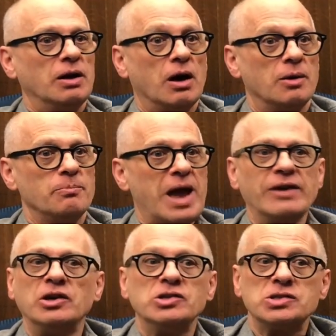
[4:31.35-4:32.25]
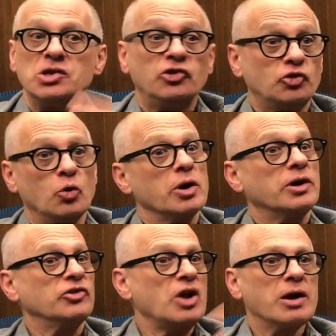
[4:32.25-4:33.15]
and it's historic,
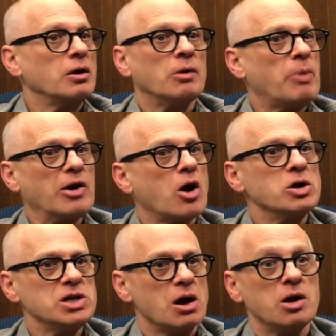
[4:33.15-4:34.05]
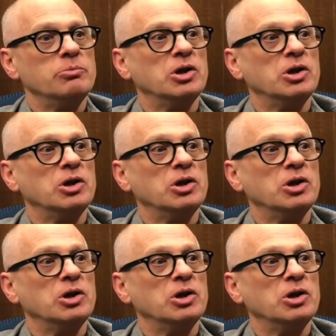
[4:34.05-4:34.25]
it's not about our time,